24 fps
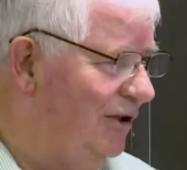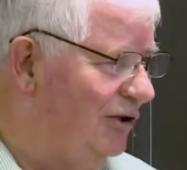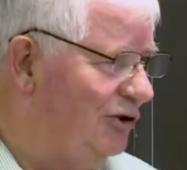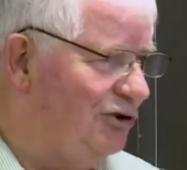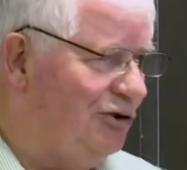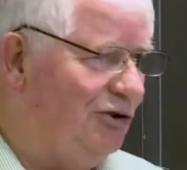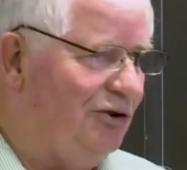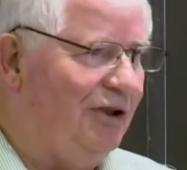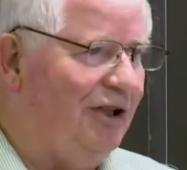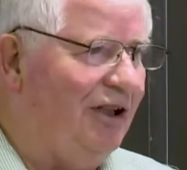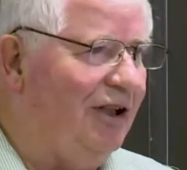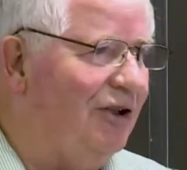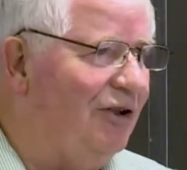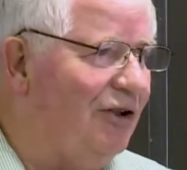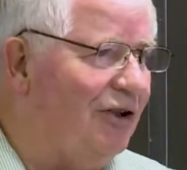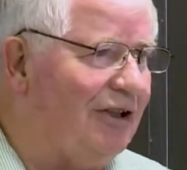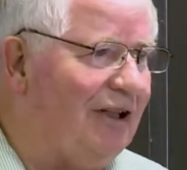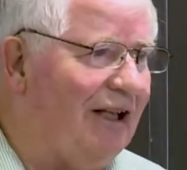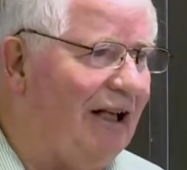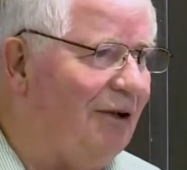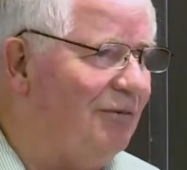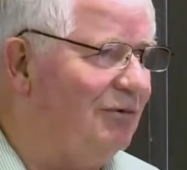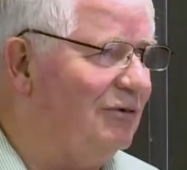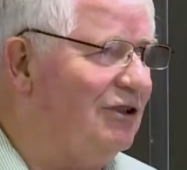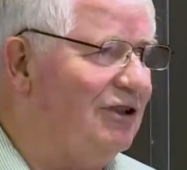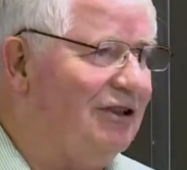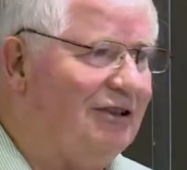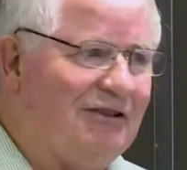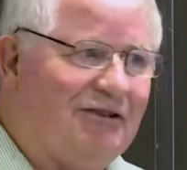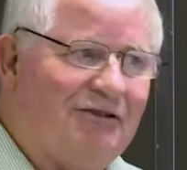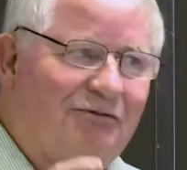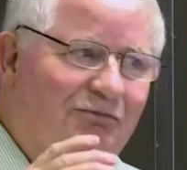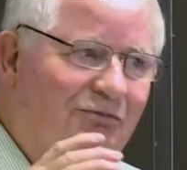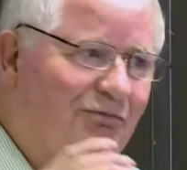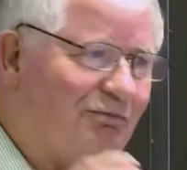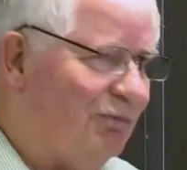Judy looked at him and
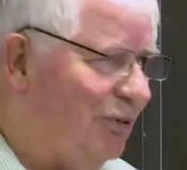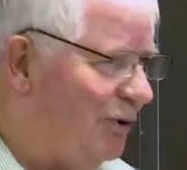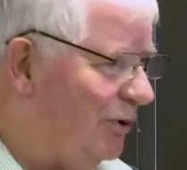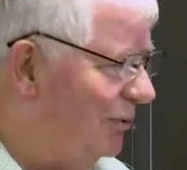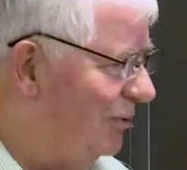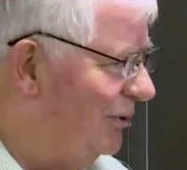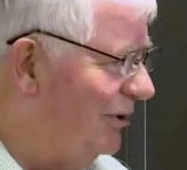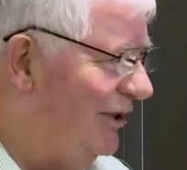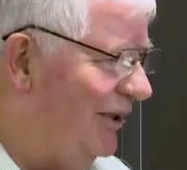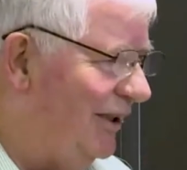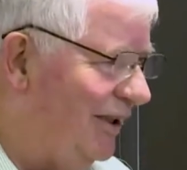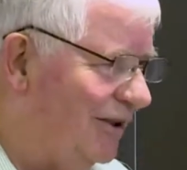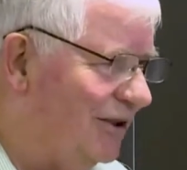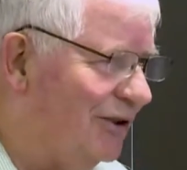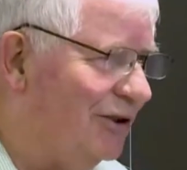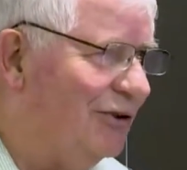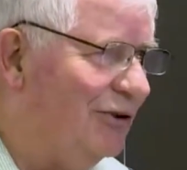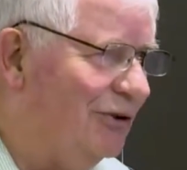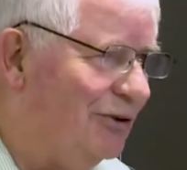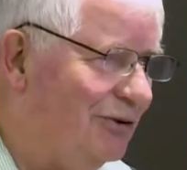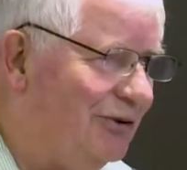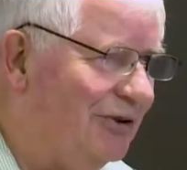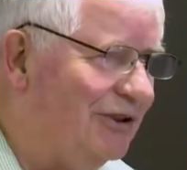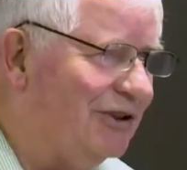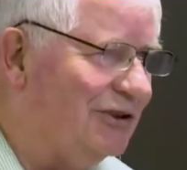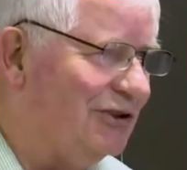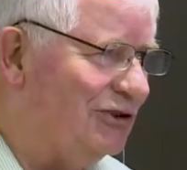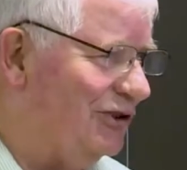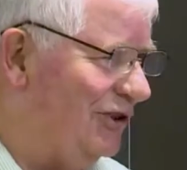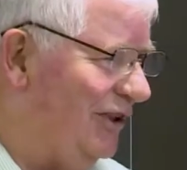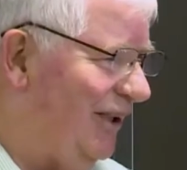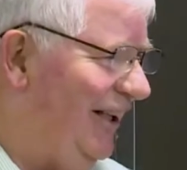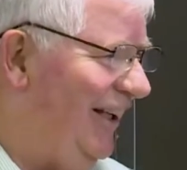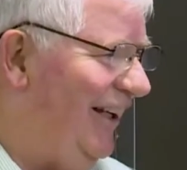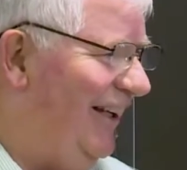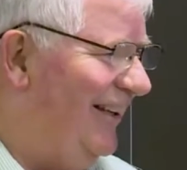says, boy, we need to do this
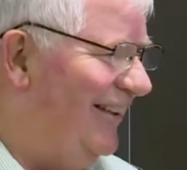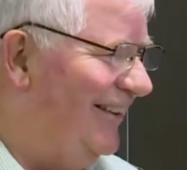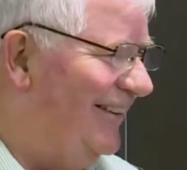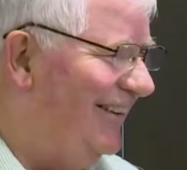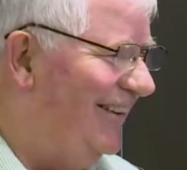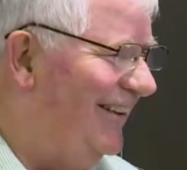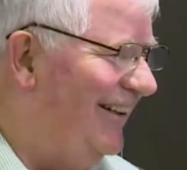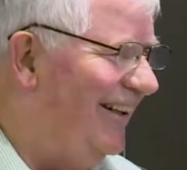again,